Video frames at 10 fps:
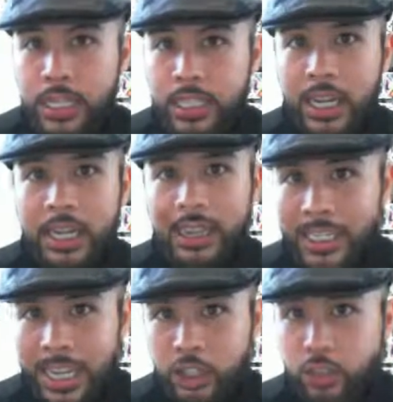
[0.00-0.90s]
done the
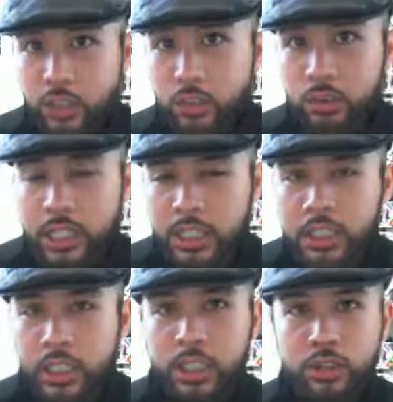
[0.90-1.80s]
extra due
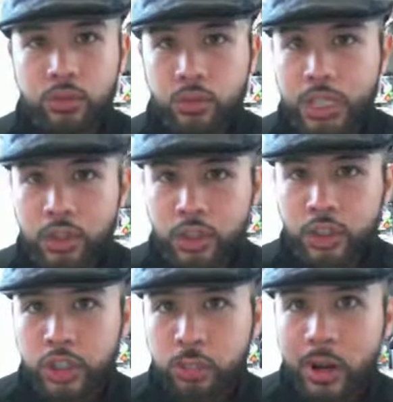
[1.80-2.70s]
diligence, research
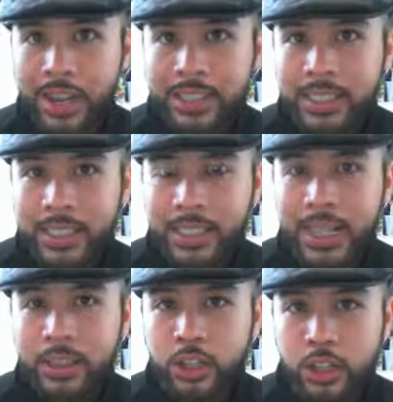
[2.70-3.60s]
the pricing
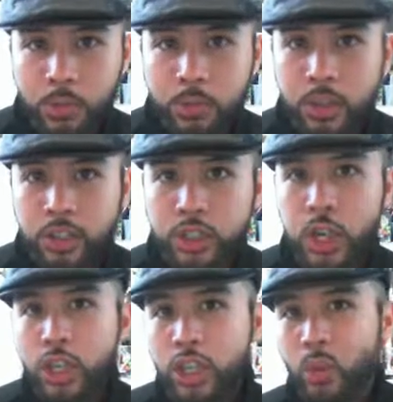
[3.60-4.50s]
and the numbers.
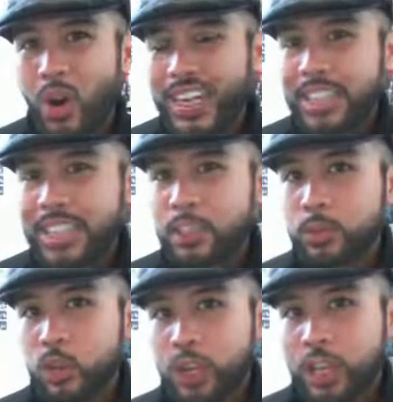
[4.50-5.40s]
You want to get some
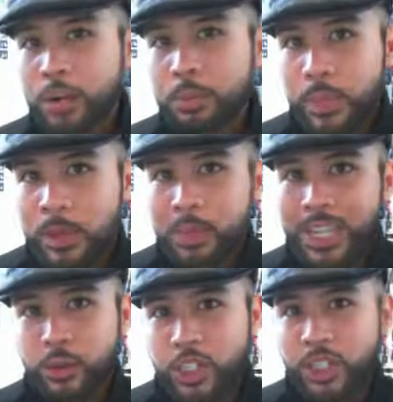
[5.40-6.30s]
sort of
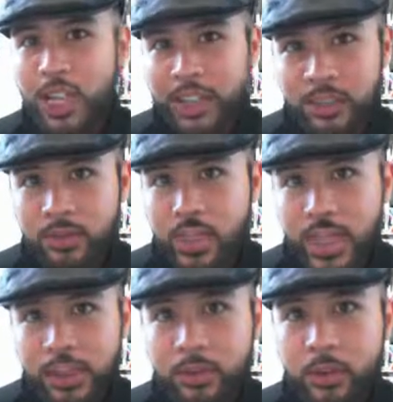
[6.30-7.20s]
commitment or signs of
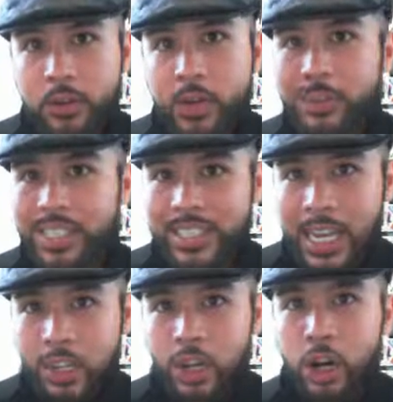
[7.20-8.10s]
life from the
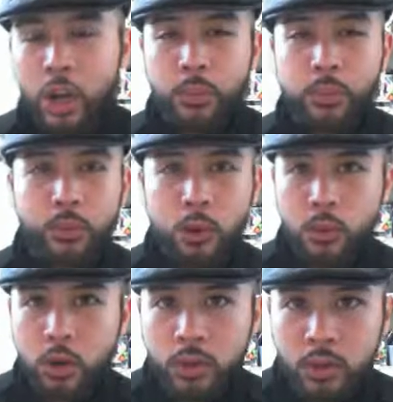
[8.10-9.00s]
seller before
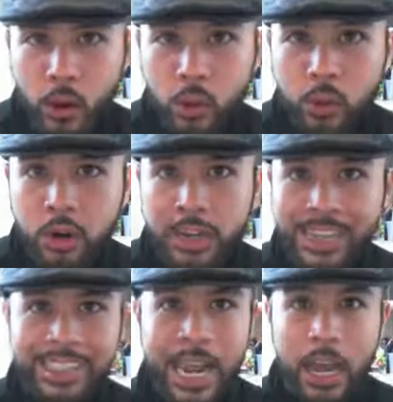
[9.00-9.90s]
moving forward
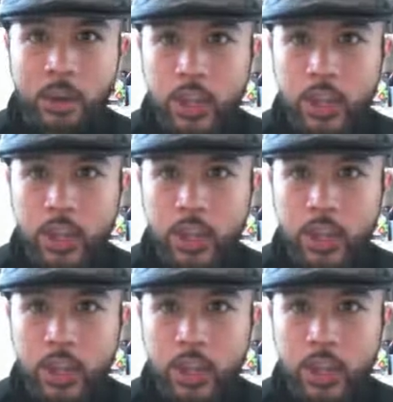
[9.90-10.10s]
into how the